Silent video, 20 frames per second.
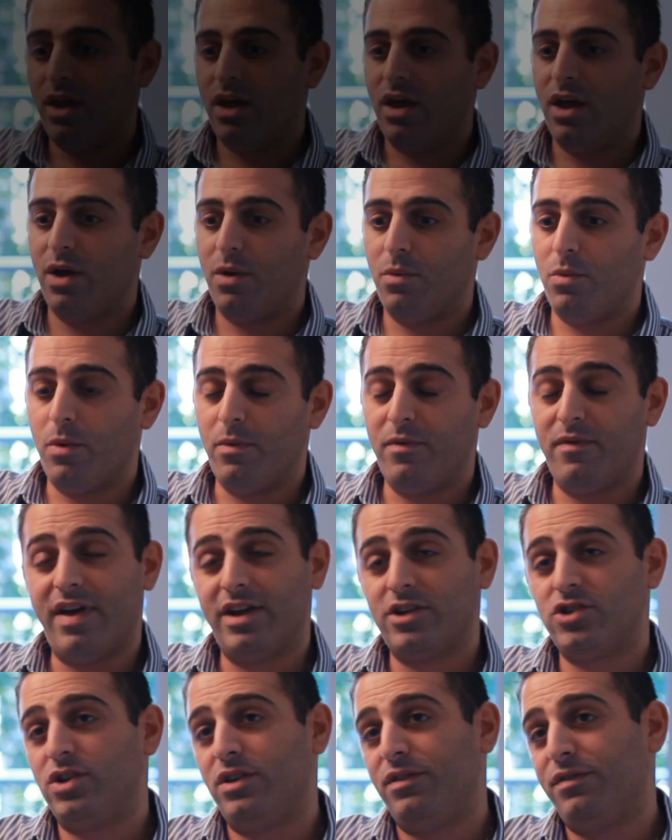And what we've
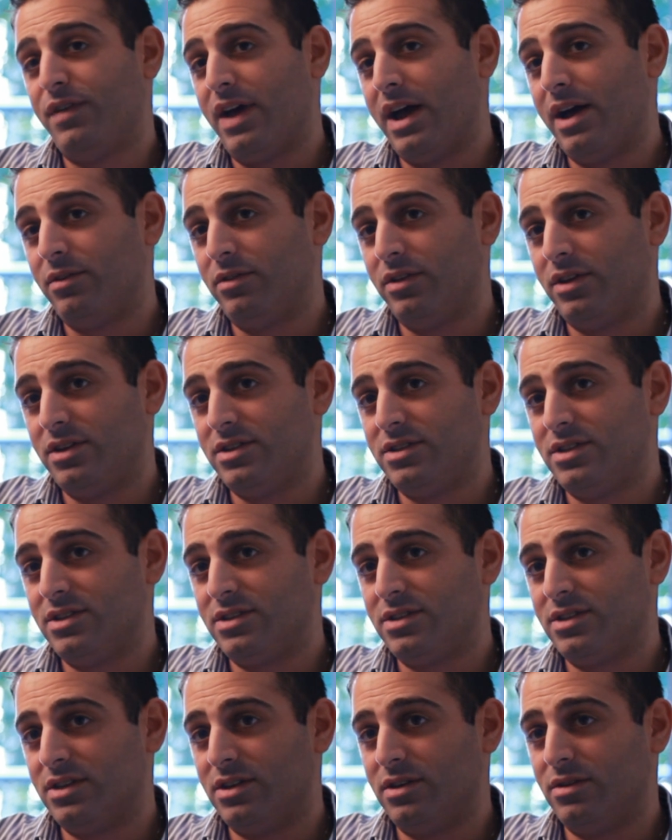actually found
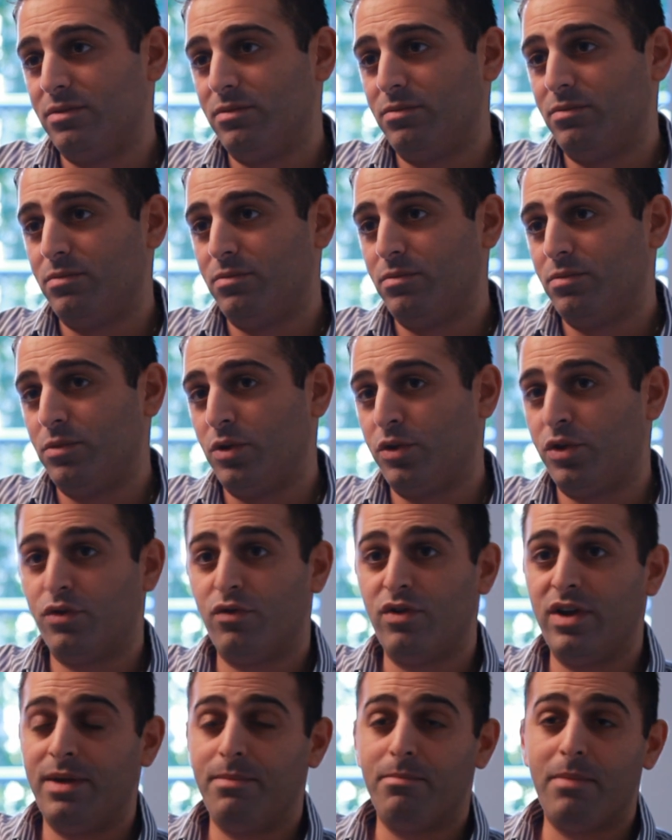is that the
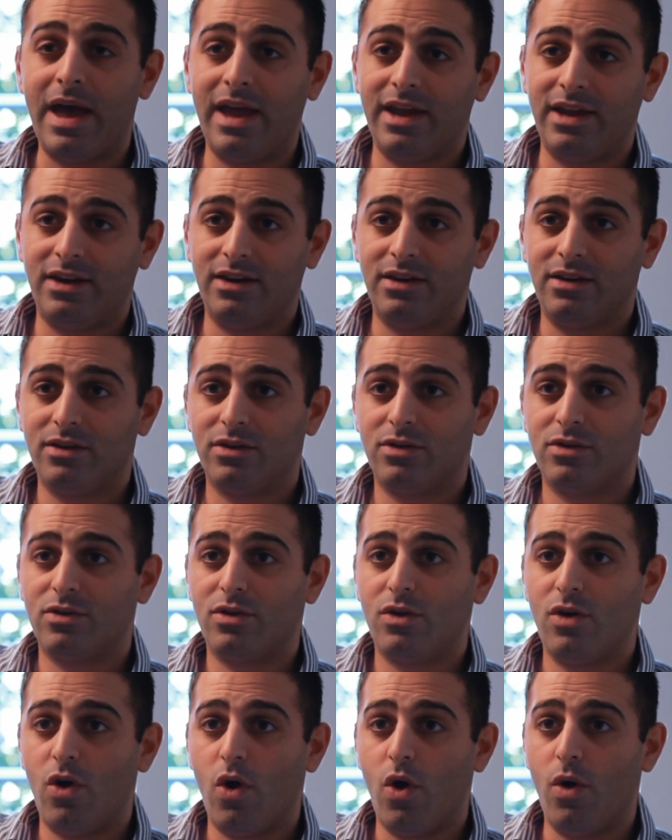three main
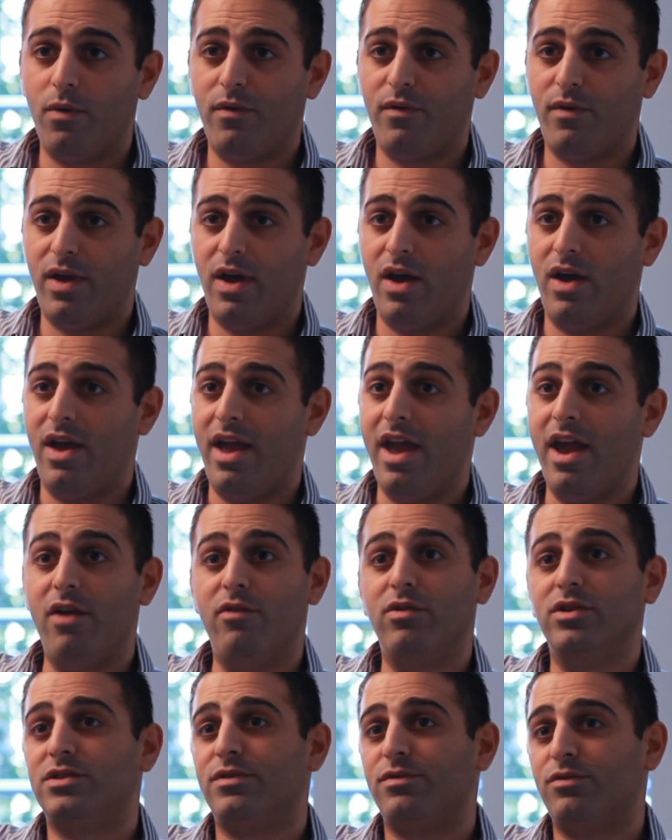
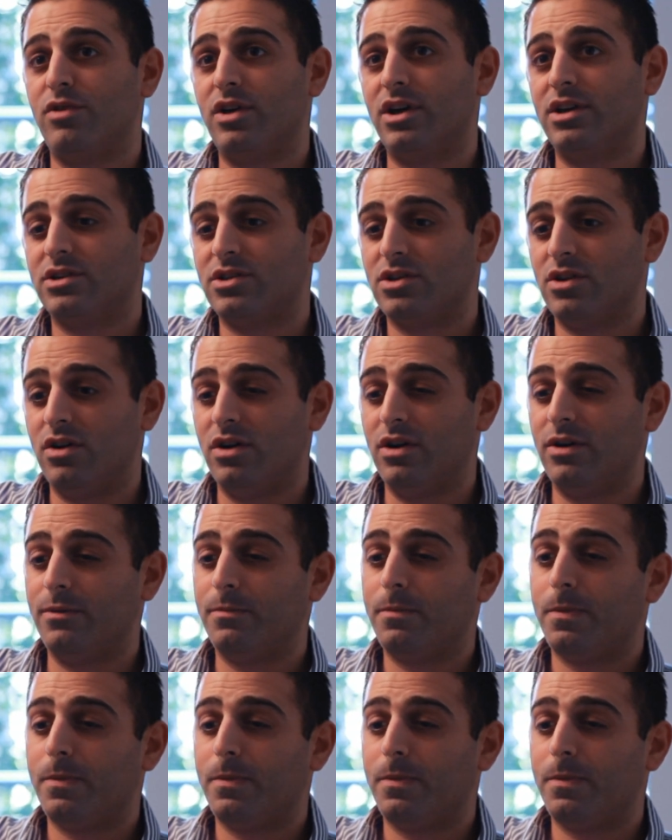areas for us are